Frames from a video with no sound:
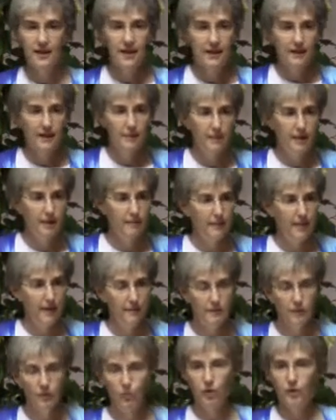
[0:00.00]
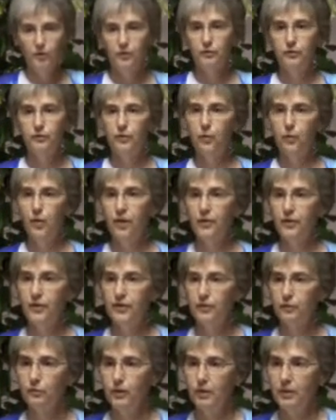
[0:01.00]
he may make me wonderfully wealthy
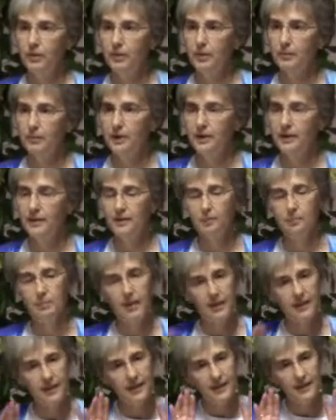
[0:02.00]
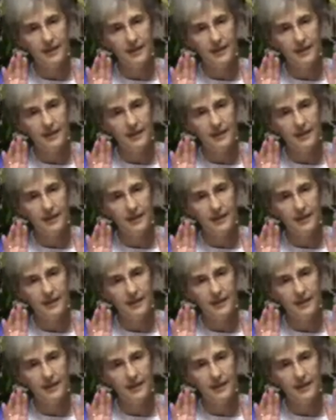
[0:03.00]
and rich and abundant, but